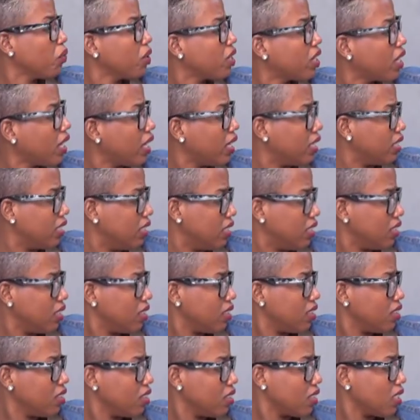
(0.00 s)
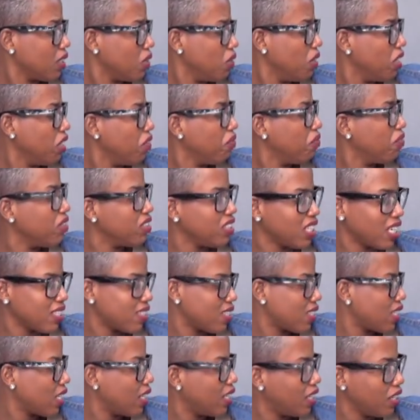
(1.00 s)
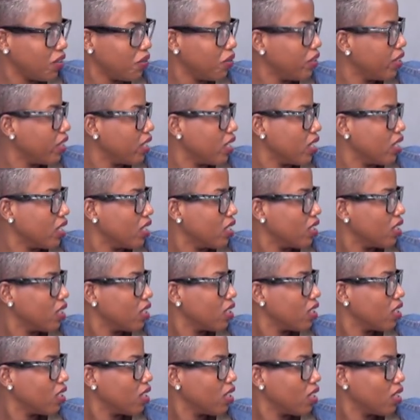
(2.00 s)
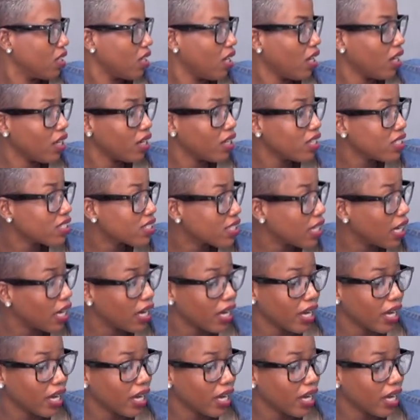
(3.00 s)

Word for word: weekend. Or even just Saturday only. No, if